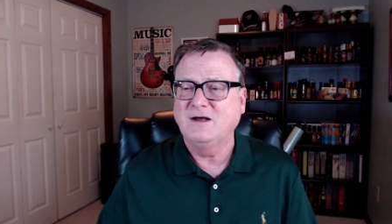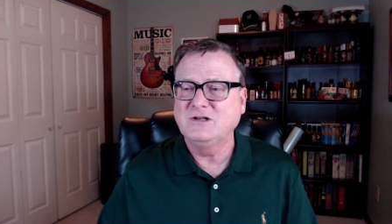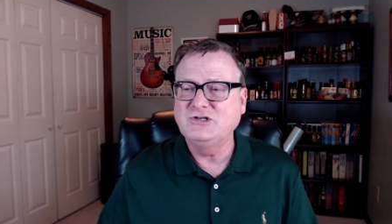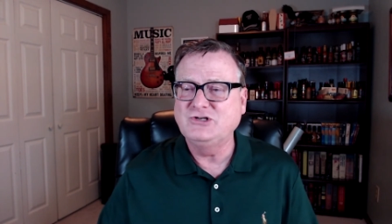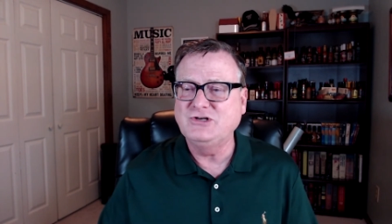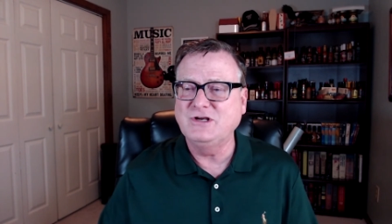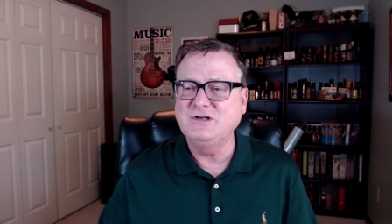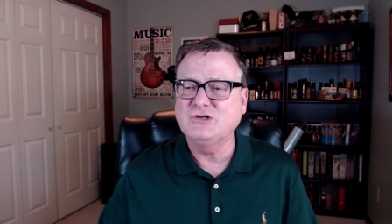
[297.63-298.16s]

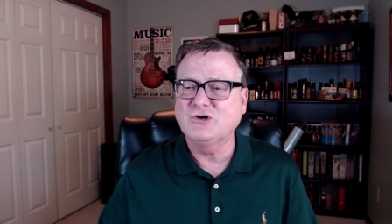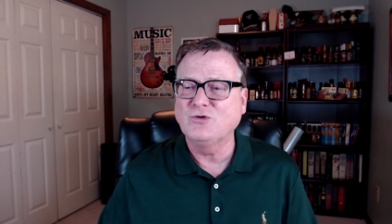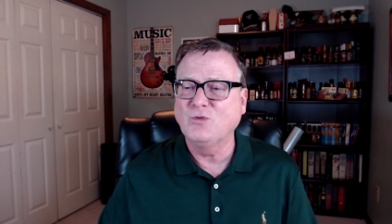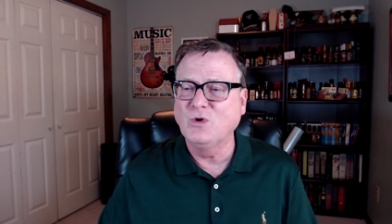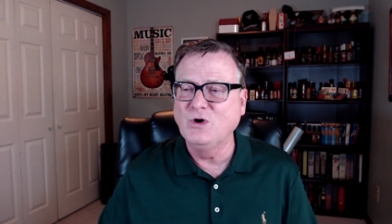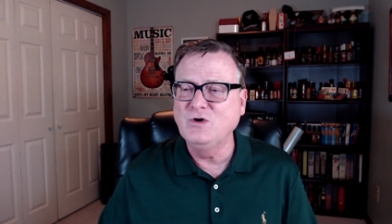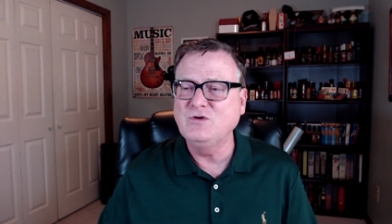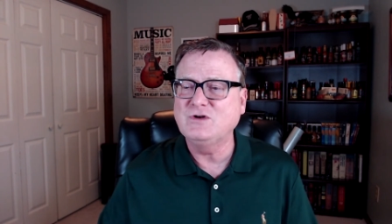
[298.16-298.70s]
Ginger
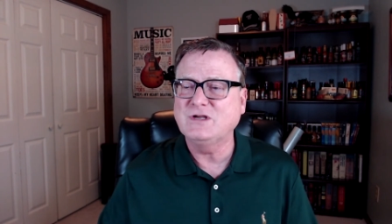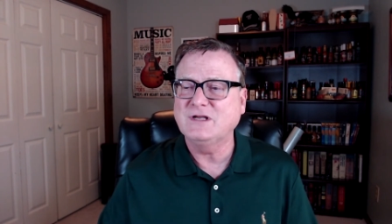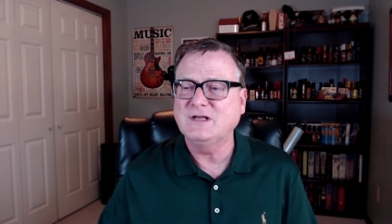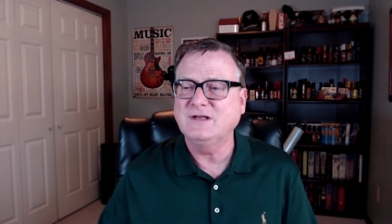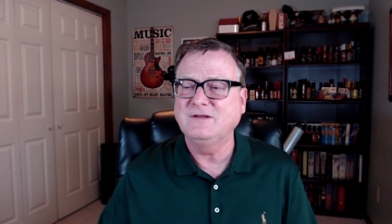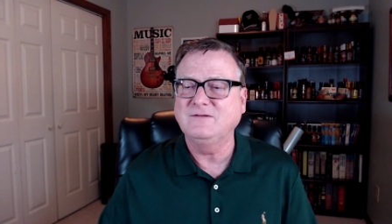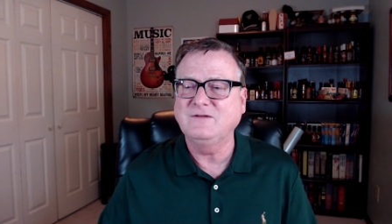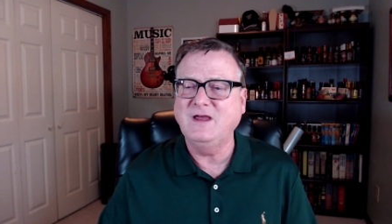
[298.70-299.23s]
root,
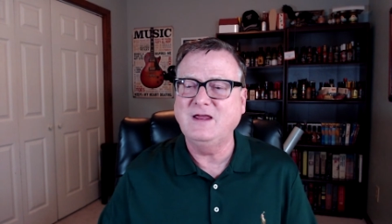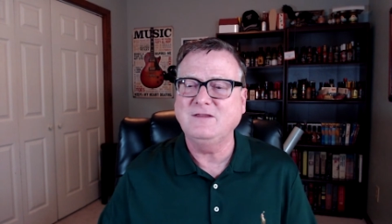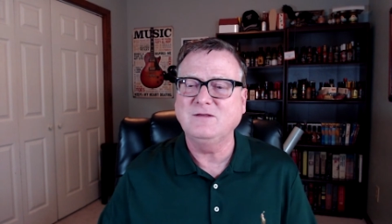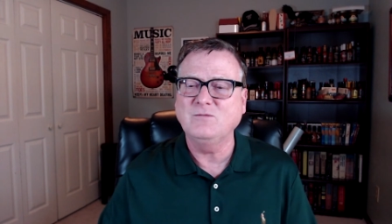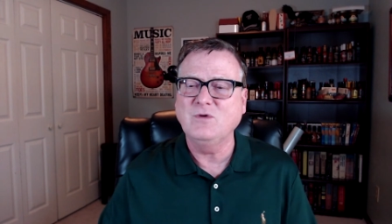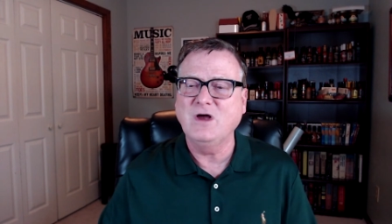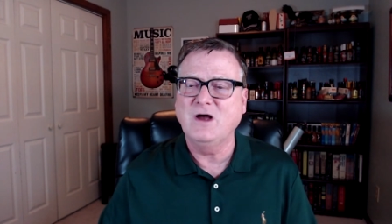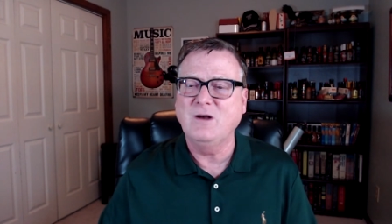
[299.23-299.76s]

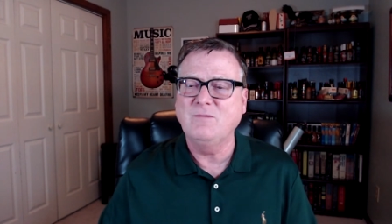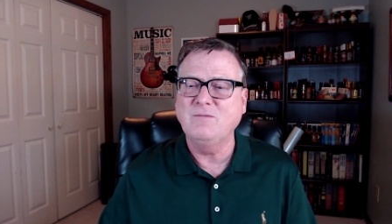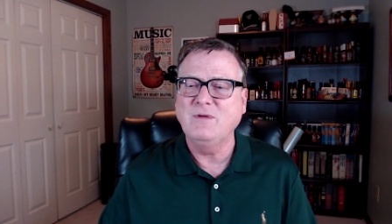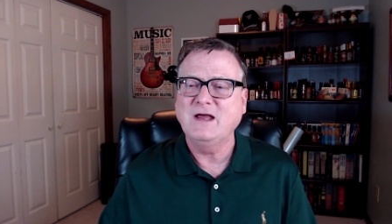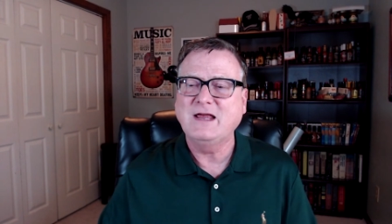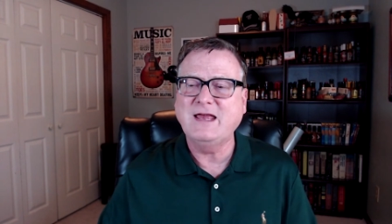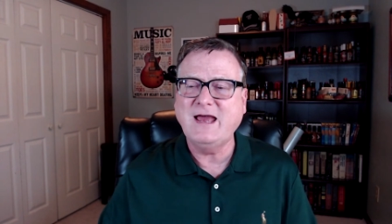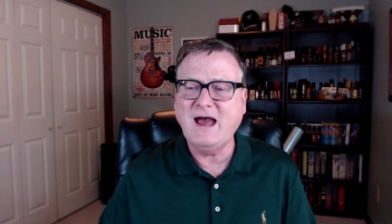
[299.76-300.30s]
xanthan
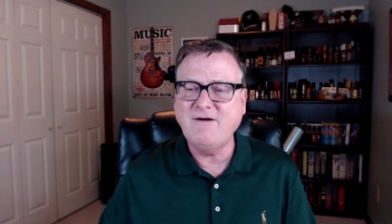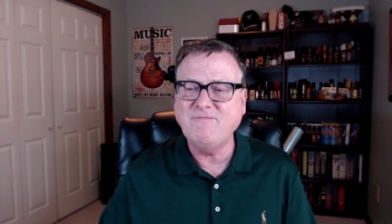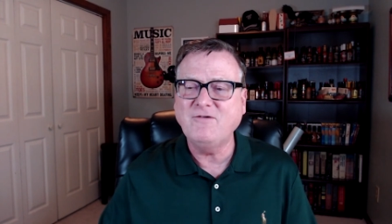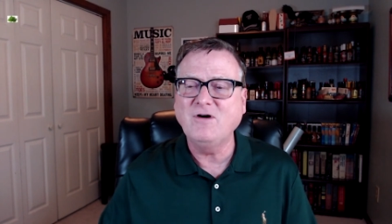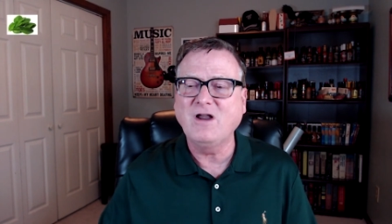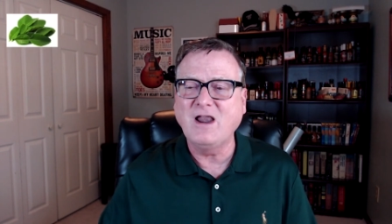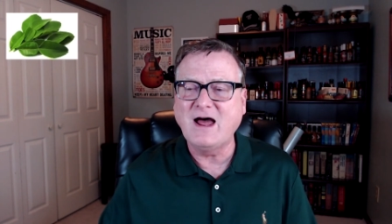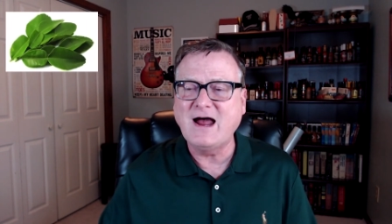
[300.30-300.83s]
gum,
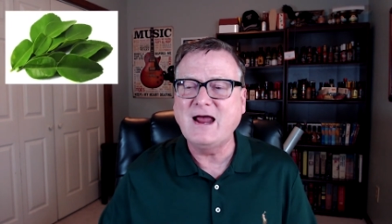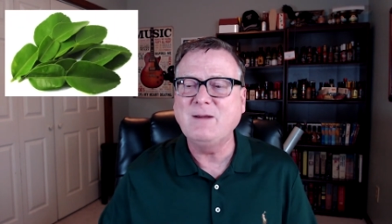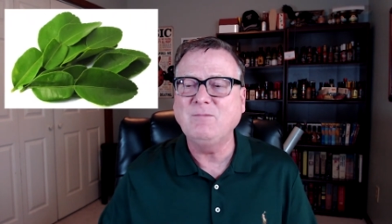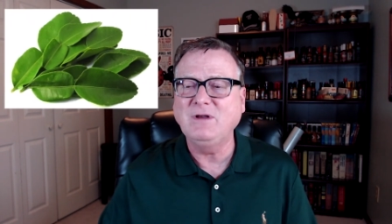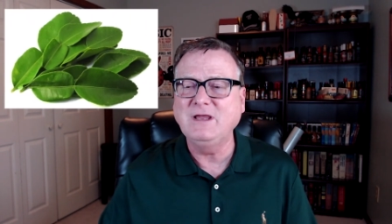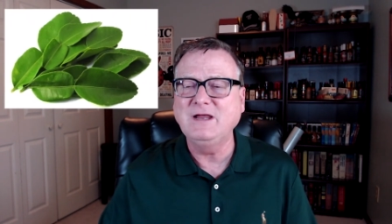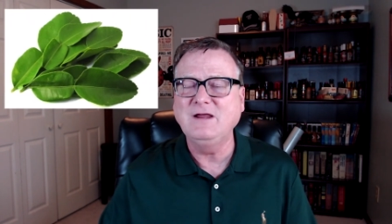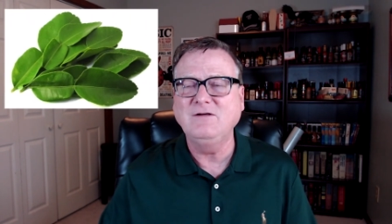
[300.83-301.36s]
kaffir
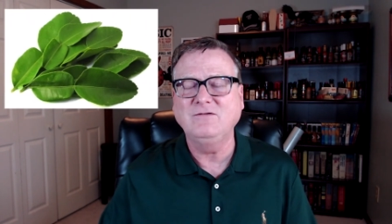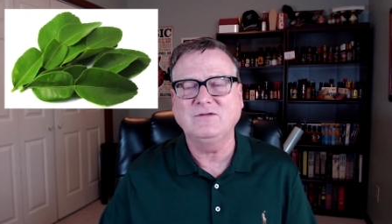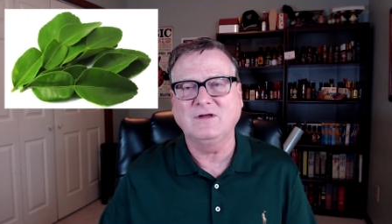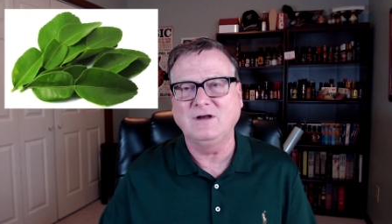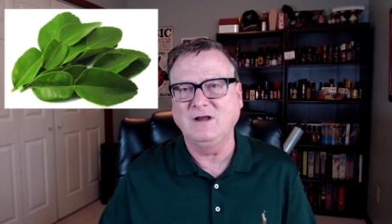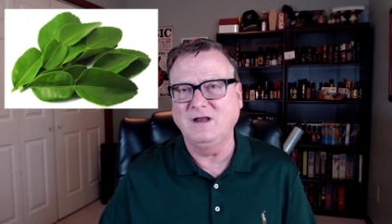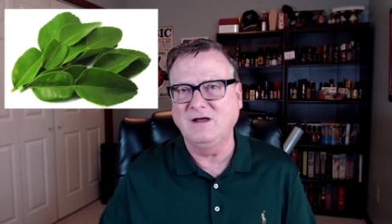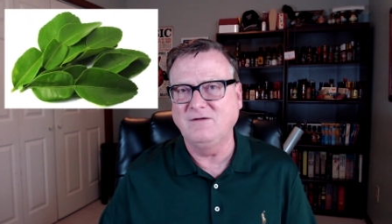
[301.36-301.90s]
lime leaves. I
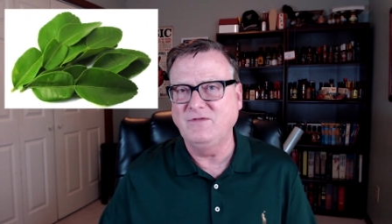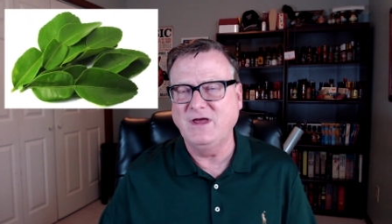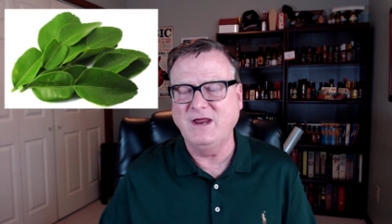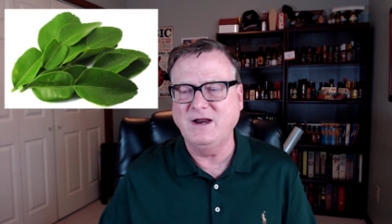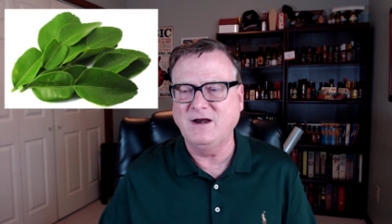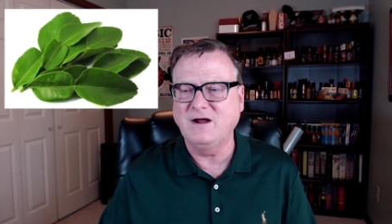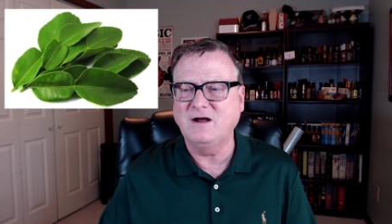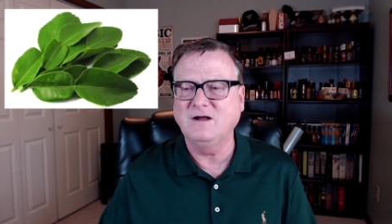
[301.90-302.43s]
love
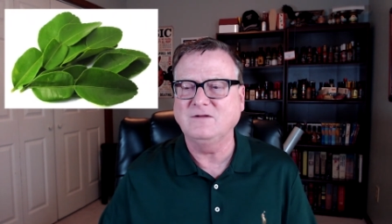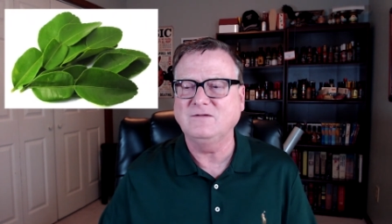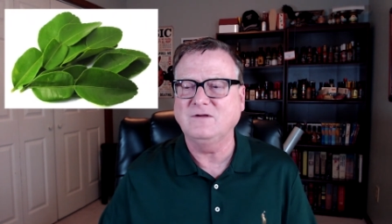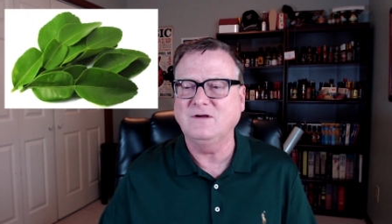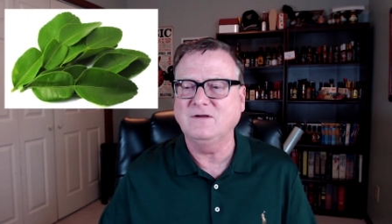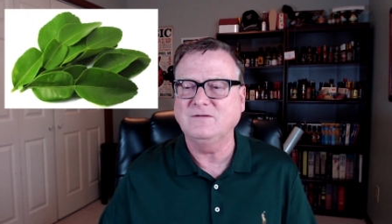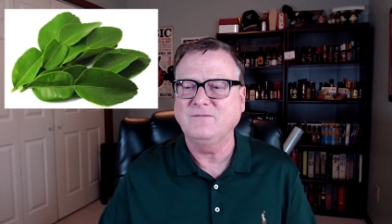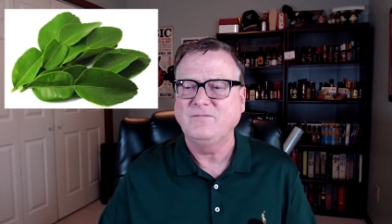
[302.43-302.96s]
that in a hot
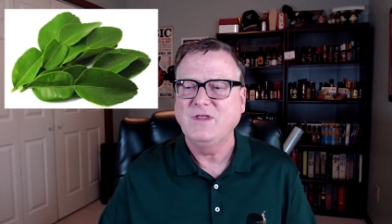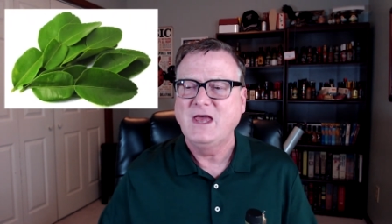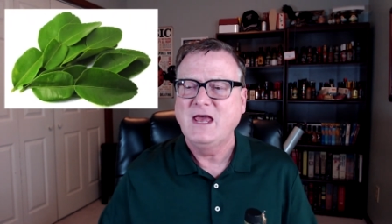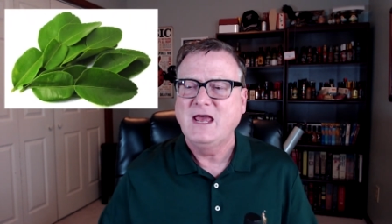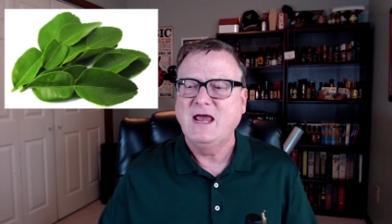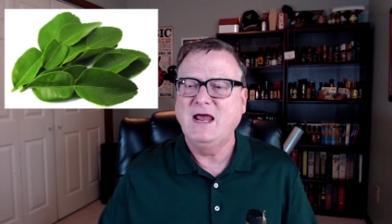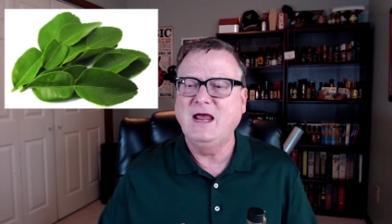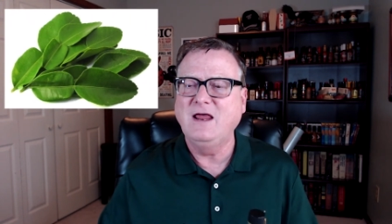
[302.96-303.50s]
sauce.
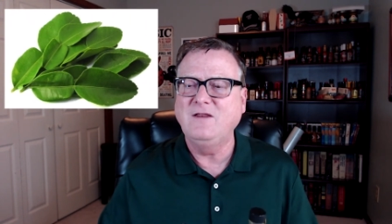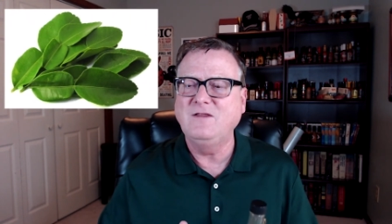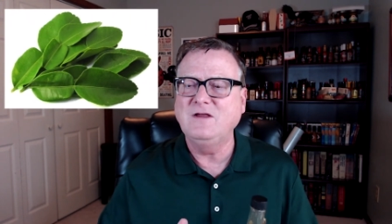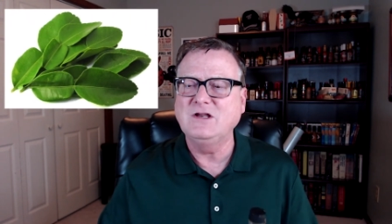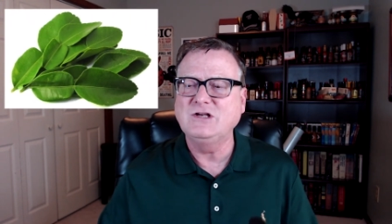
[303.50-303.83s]
And the